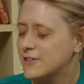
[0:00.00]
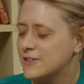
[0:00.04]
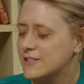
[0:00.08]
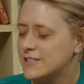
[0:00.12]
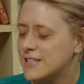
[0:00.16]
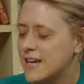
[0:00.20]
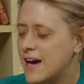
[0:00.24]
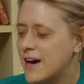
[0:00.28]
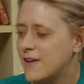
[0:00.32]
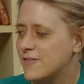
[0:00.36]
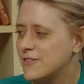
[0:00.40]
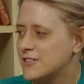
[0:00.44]
good
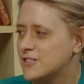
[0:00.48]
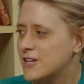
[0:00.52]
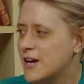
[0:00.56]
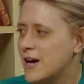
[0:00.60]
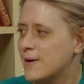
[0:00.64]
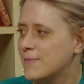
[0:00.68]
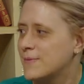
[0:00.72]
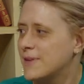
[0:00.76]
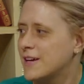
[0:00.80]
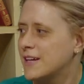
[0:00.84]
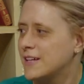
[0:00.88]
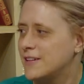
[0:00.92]
to have a
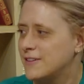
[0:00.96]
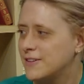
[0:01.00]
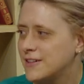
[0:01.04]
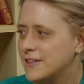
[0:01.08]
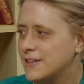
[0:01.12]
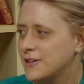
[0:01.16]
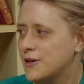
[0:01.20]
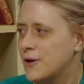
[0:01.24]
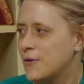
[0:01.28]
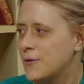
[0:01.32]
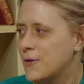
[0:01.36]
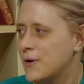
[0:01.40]
job that you
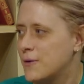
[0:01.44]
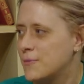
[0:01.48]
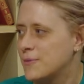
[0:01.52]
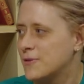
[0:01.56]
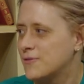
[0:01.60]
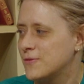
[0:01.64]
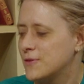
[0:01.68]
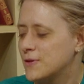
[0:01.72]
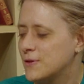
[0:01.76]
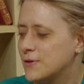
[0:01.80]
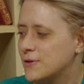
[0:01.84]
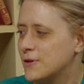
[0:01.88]
can go home
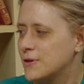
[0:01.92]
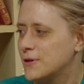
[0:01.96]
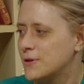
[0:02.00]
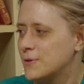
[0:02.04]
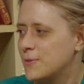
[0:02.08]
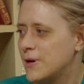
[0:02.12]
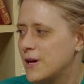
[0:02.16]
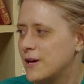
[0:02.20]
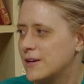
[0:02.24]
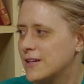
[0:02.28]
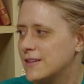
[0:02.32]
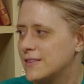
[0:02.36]
and feel good
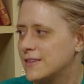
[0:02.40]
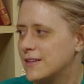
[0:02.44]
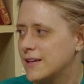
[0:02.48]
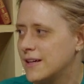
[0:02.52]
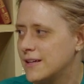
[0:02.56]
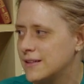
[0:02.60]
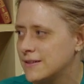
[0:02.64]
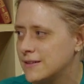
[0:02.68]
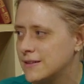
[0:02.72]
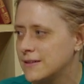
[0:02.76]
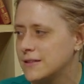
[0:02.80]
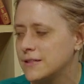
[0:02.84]
about at the
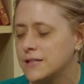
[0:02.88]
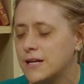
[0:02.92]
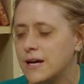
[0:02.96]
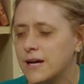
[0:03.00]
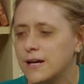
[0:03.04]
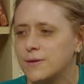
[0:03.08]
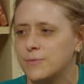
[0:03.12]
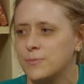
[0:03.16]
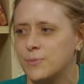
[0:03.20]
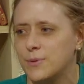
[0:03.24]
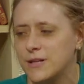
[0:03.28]
end of the night,